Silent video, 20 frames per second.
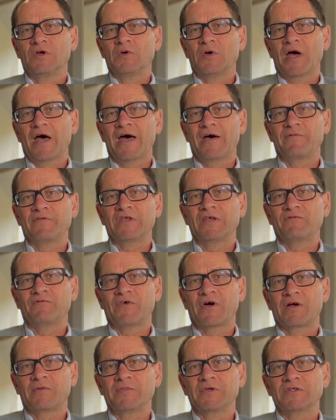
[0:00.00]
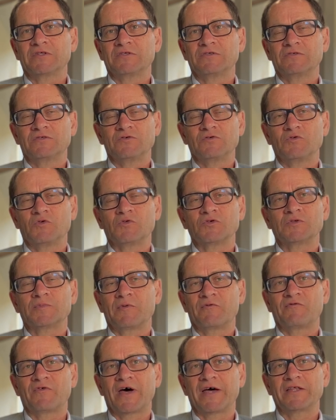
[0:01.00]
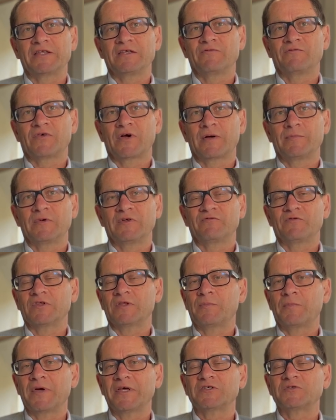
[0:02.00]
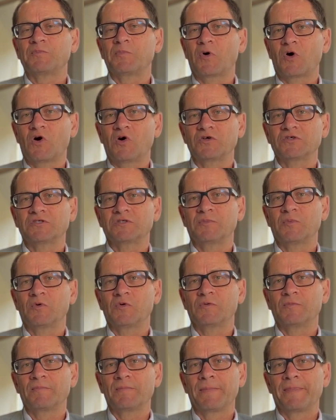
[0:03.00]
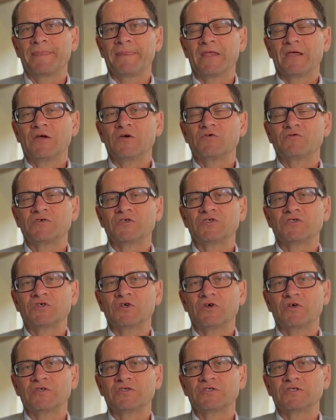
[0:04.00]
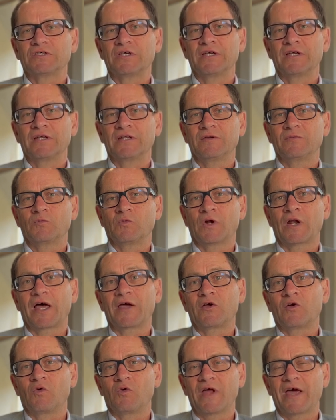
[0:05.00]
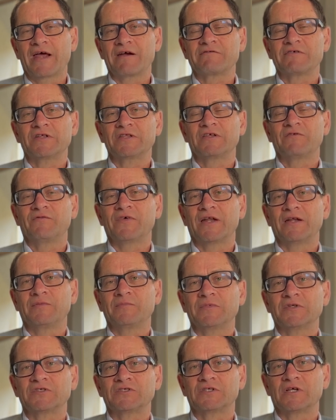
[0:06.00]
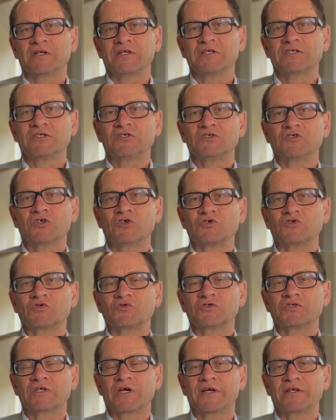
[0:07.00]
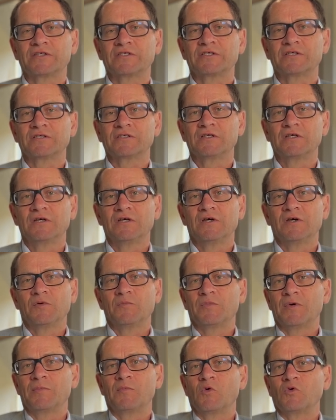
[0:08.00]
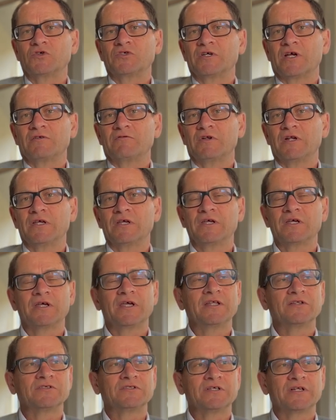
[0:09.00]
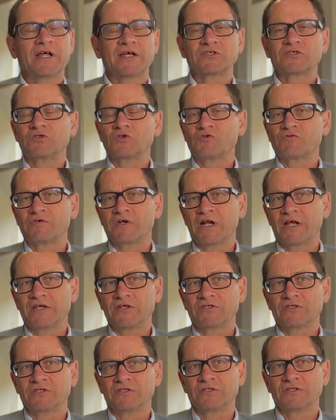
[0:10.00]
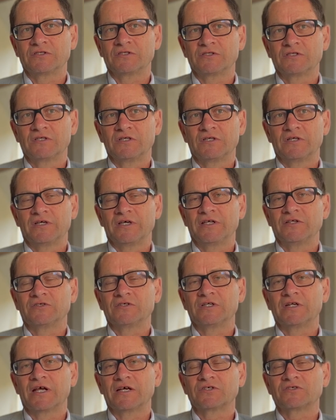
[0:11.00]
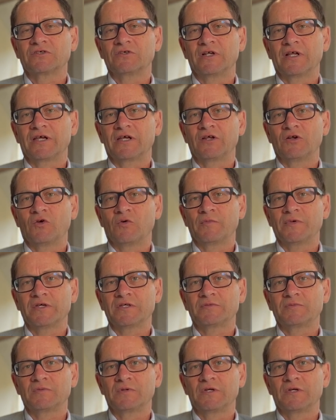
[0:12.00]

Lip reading: have the environment to do, or to provide the environment for the best possible research in what I call area and development studies in social sciences, but more generally international relations, international economics,